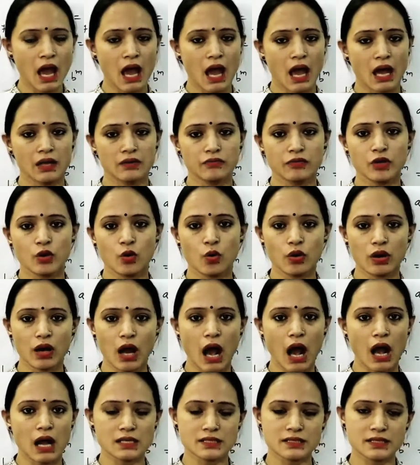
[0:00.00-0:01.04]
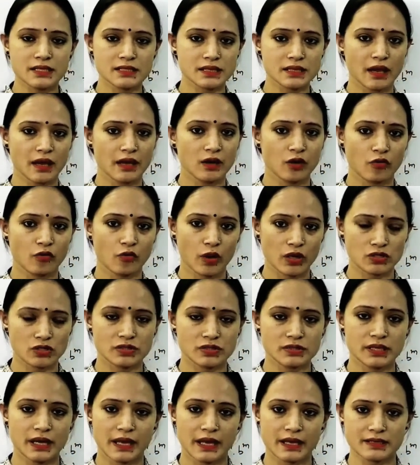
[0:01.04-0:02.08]
and we don't ask these kind of
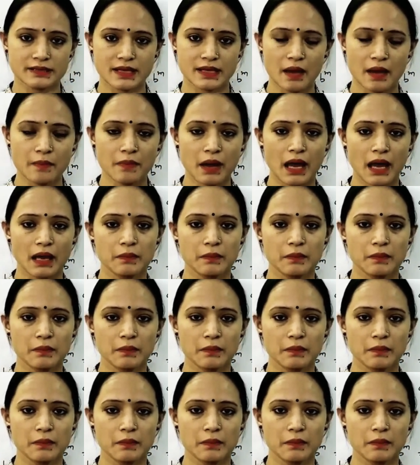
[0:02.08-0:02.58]
questions in exam.